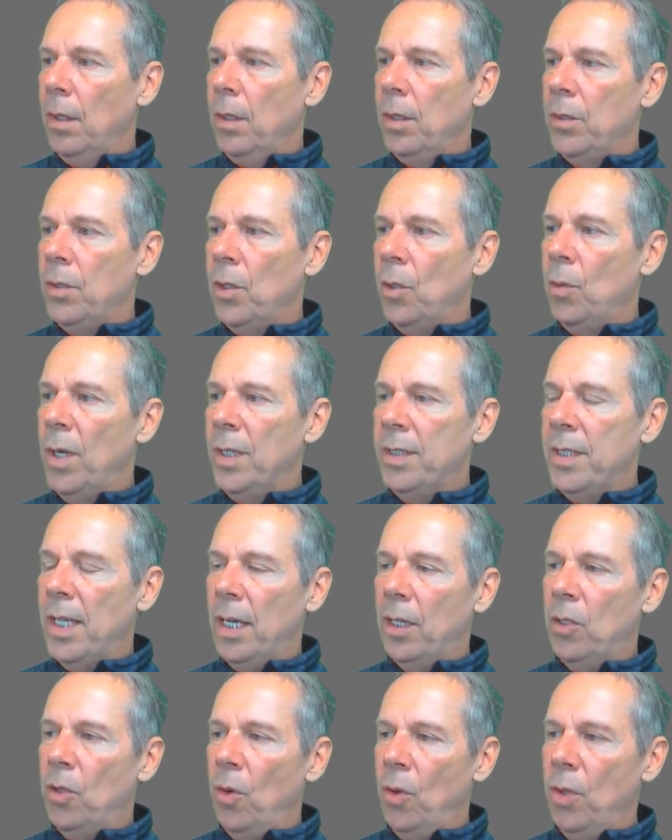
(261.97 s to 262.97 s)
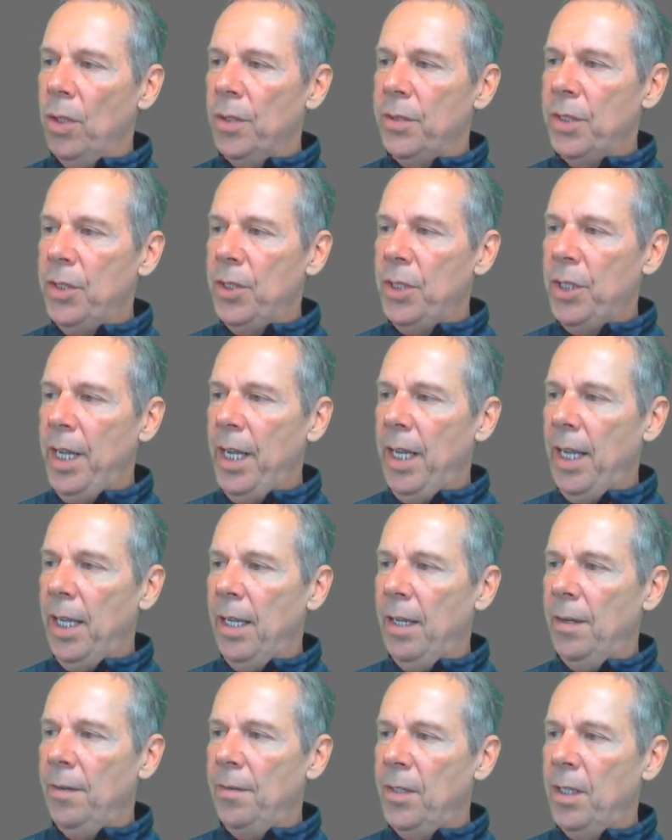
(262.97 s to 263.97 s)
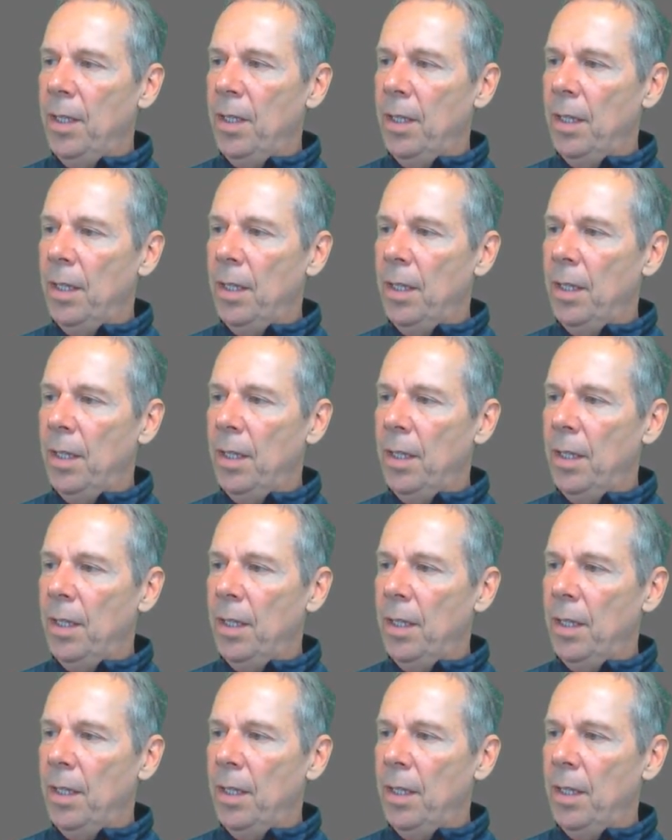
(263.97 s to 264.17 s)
So once that goal is achieved,